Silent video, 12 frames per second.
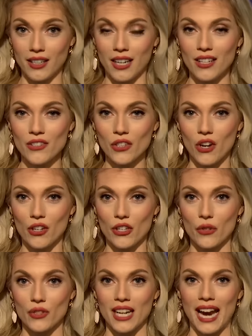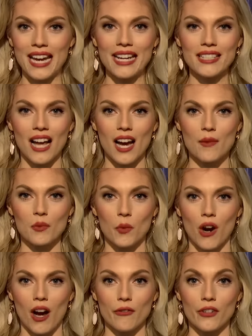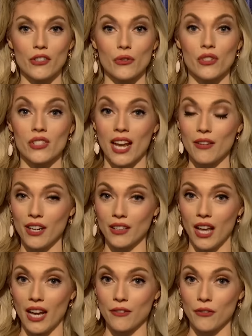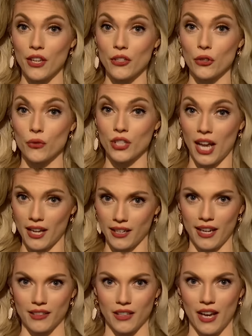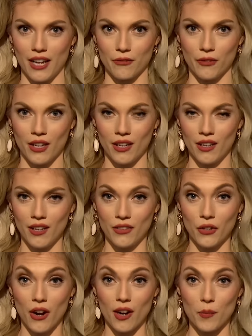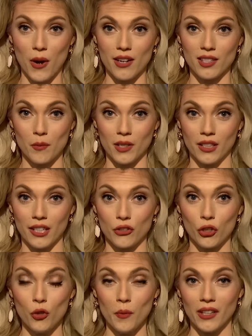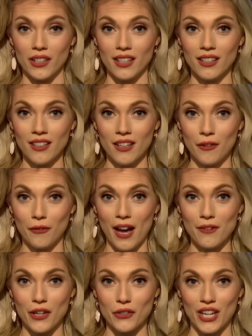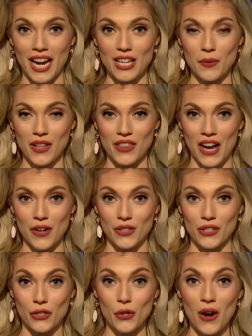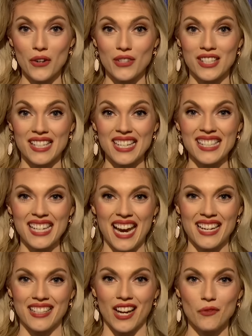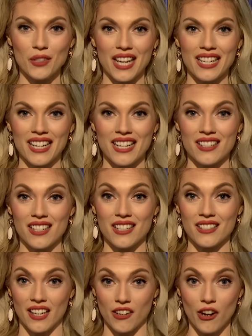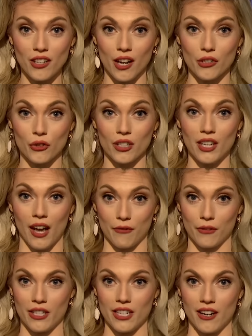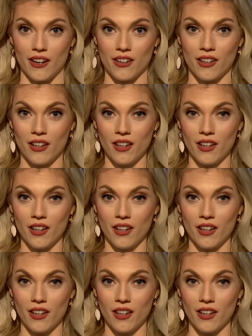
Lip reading: guns are used 80 times more often to save a life than to take a life. There are approximately 2,581,268 gun-related incidents in our country every year.